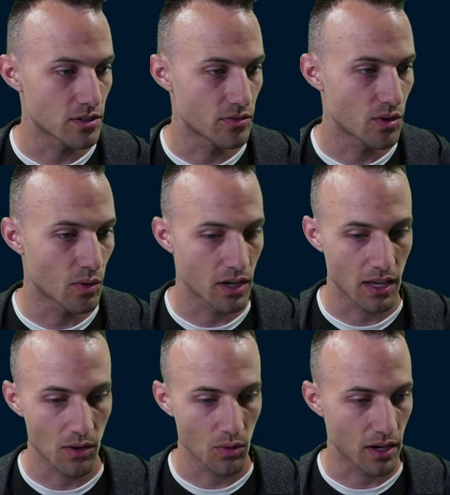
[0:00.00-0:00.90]
If you want to
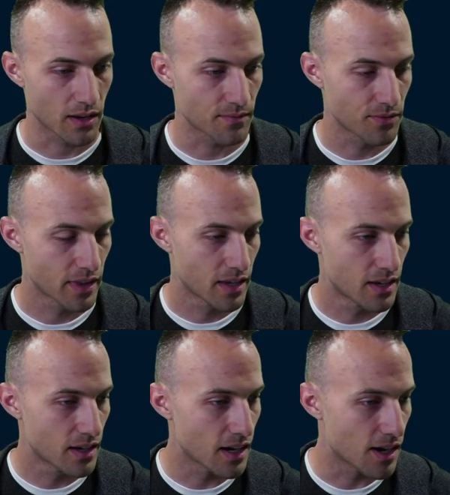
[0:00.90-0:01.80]
get working,
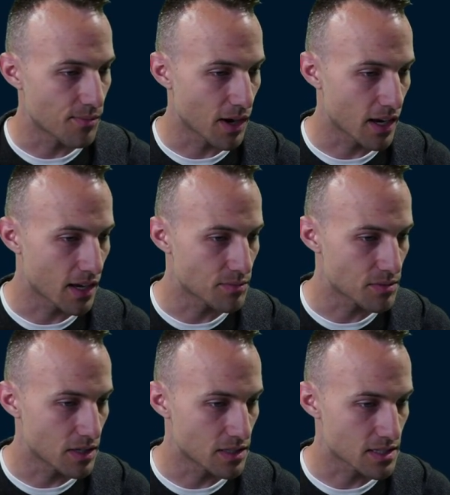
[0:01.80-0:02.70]
um, I
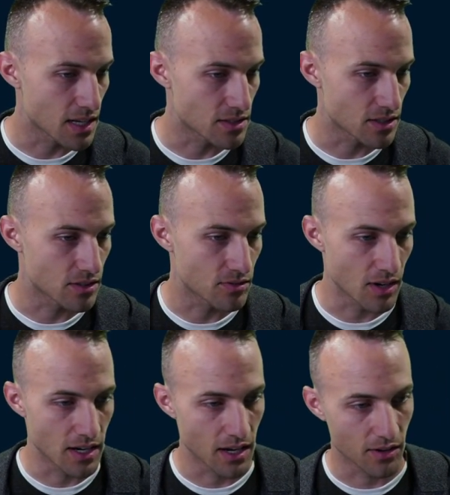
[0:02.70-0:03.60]
am in centered
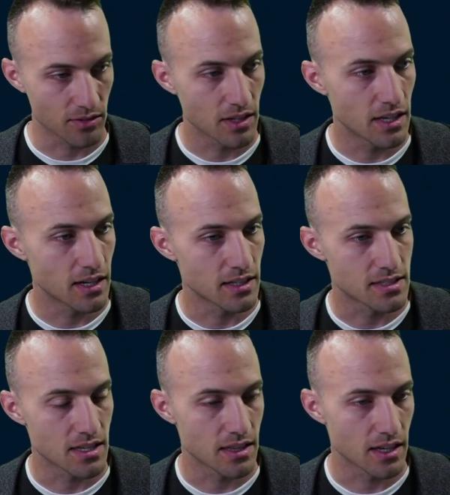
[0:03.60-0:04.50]
right now and
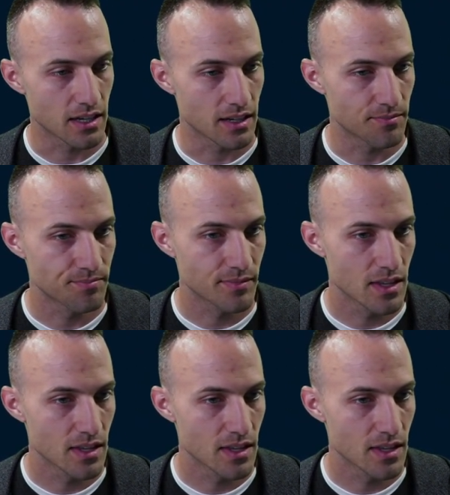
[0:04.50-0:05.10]
it's in the